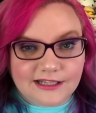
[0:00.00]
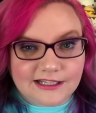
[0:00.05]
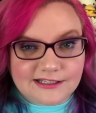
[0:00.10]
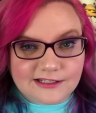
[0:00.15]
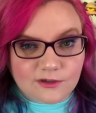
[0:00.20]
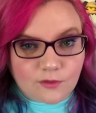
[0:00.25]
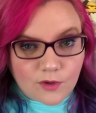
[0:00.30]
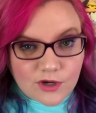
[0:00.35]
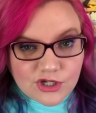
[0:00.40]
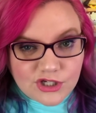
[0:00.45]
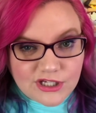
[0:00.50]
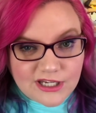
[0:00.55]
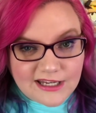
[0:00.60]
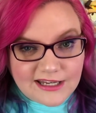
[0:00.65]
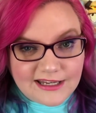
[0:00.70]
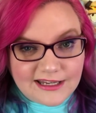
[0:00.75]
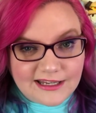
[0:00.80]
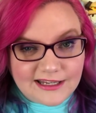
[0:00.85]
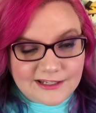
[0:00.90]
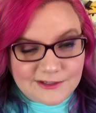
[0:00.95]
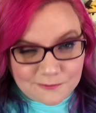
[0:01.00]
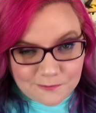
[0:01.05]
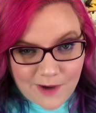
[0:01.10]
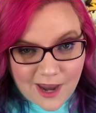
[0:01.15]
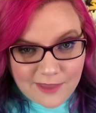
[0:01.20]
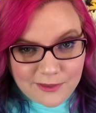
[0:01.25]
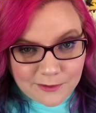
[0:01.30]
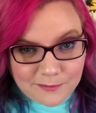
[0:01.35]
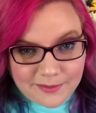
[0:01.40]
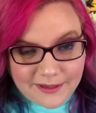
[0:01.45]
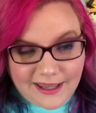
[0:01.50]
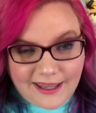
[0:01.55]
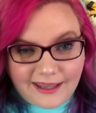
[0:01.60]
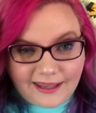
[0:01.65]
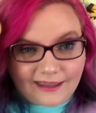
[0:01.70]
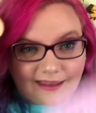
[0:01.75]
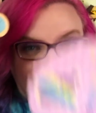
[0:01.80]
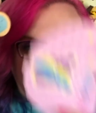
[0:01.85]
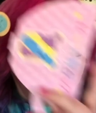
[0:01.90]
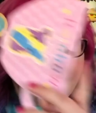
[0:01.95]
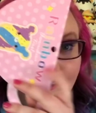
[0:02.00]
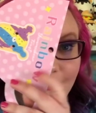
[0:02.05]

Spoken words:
This Squishy is rather big.